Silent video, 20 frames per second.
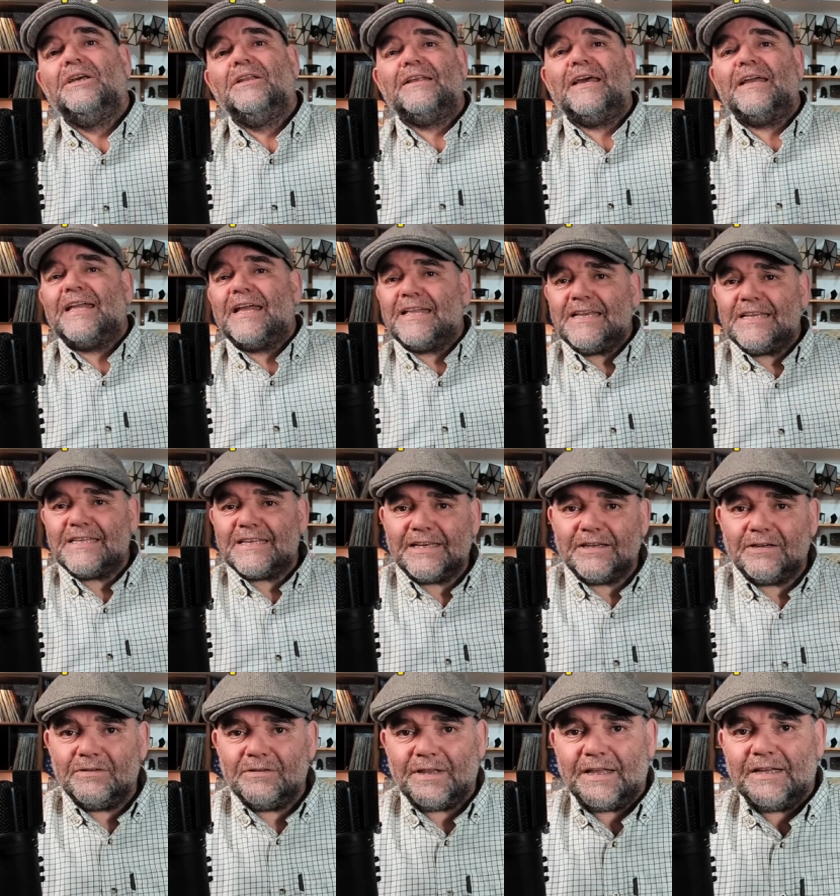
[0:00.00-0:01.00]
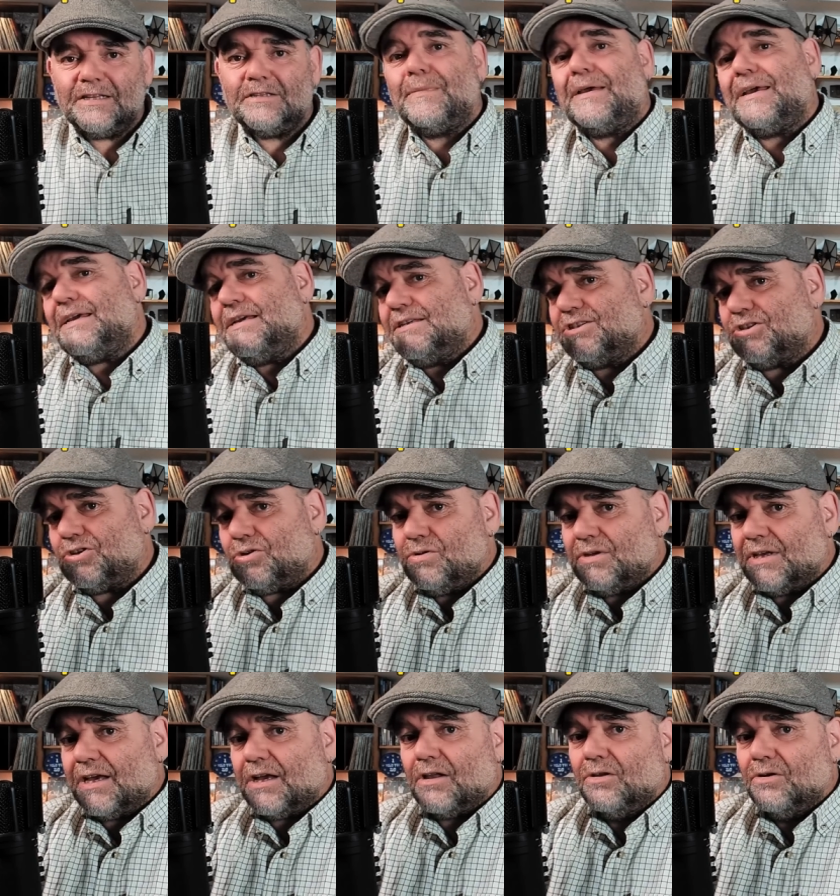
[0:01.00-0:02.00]
Then any deal that made
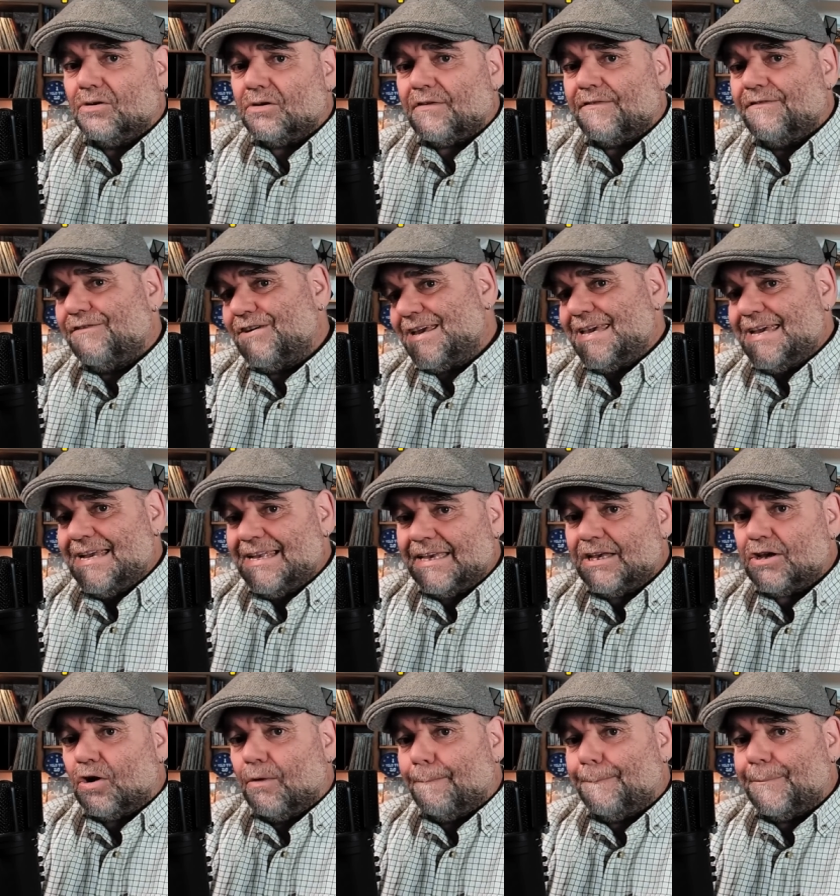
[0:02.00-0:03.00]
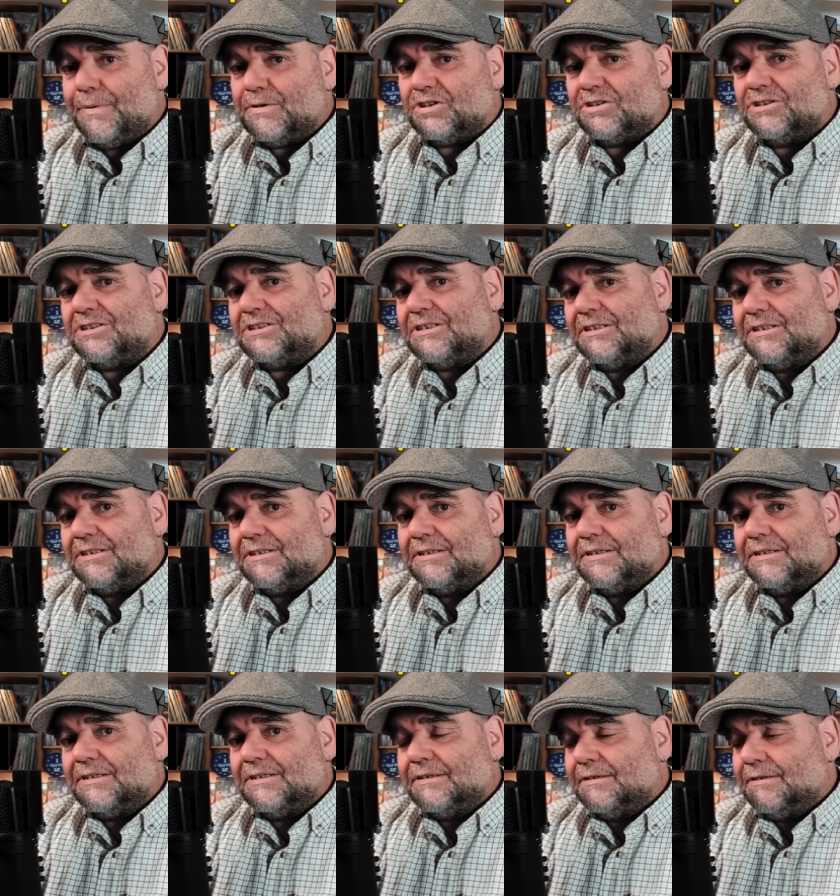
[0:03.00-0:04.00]
Sunak look vaguely competent,
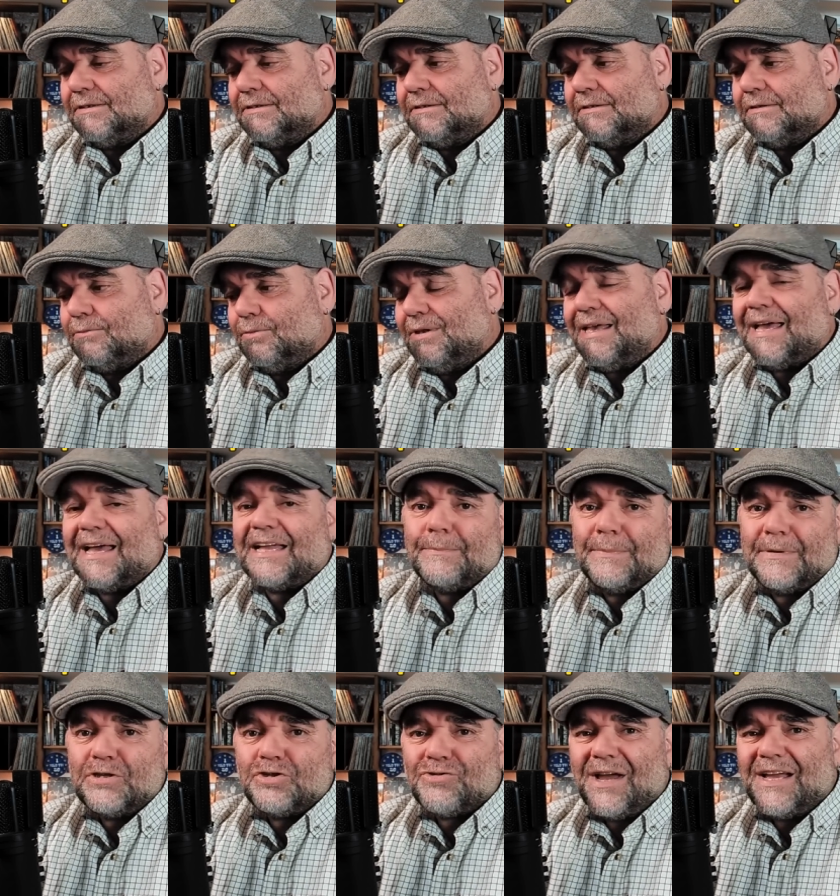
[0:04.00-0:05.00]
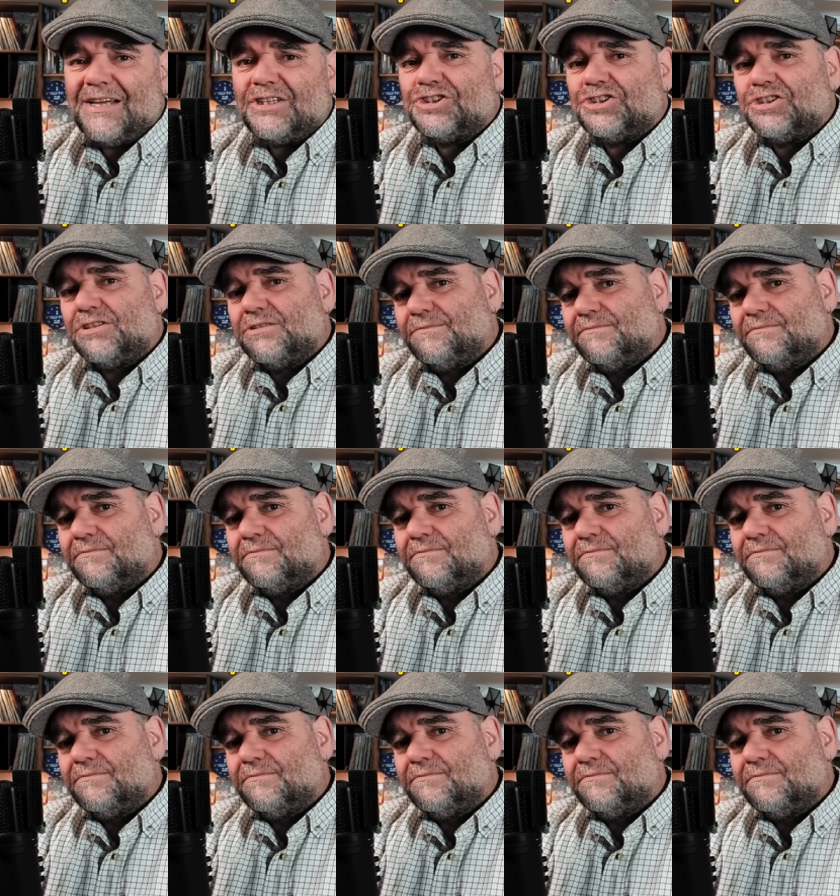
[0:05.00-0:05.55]
but it had been trashed.